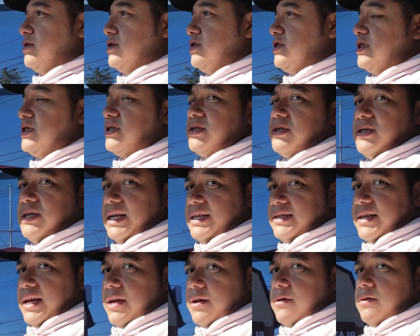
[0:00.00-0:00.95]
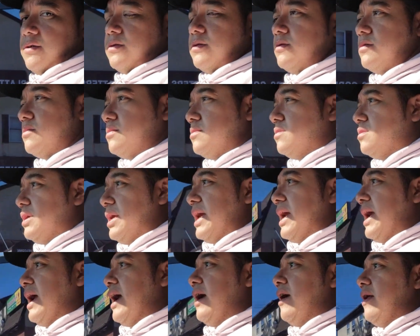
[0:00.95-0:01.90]
just detail
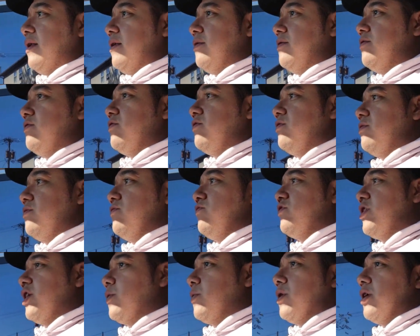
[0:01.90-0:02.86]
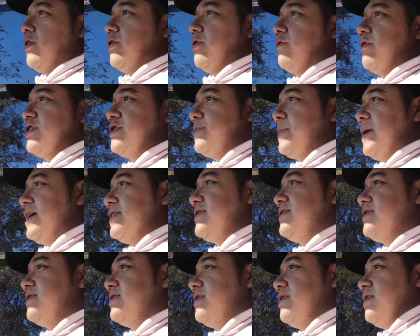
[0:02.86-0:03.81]
and try to work on the rust
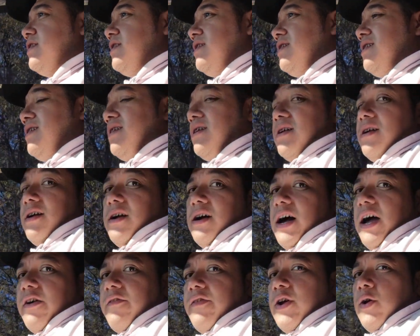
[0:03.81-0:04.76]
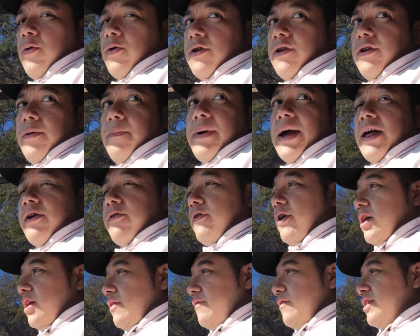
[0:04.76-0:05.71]
spots. I already ordered a
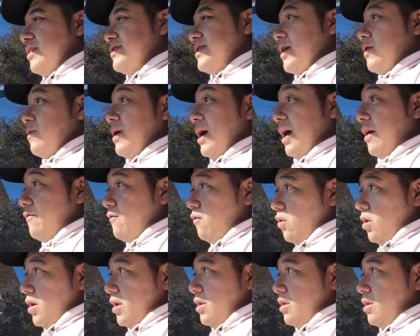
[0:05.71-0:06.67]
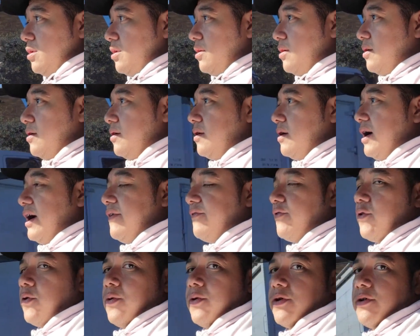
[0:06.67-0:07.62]
battery cover because I don't have one. I
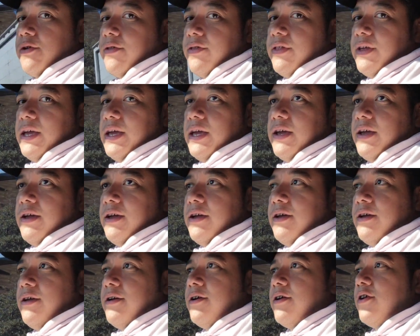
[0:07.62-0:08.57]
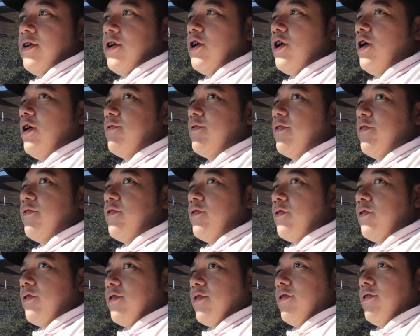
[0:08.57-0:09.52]
have to order the cover
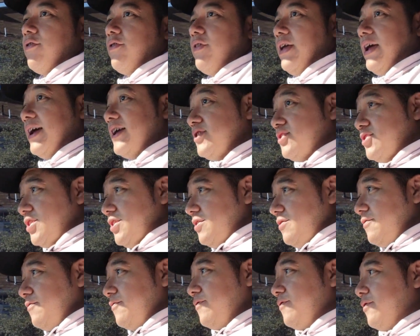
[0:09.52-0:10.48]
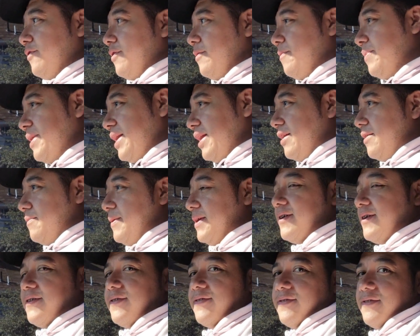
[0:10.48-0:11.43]
for the engine, for the bed,
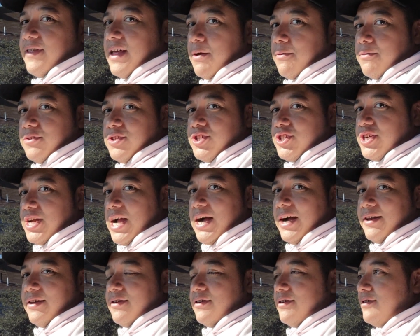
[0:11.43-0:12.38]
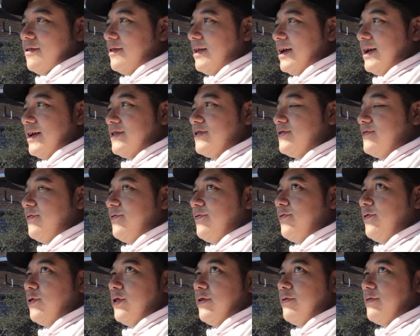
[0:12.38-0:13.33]
because that one's shot, like it's
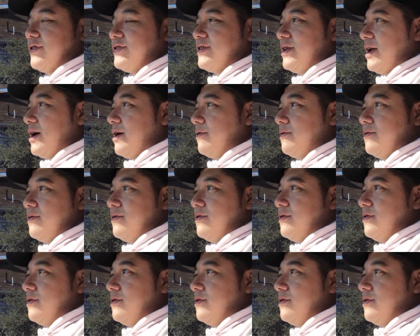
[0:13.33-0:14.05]
fully rusted out.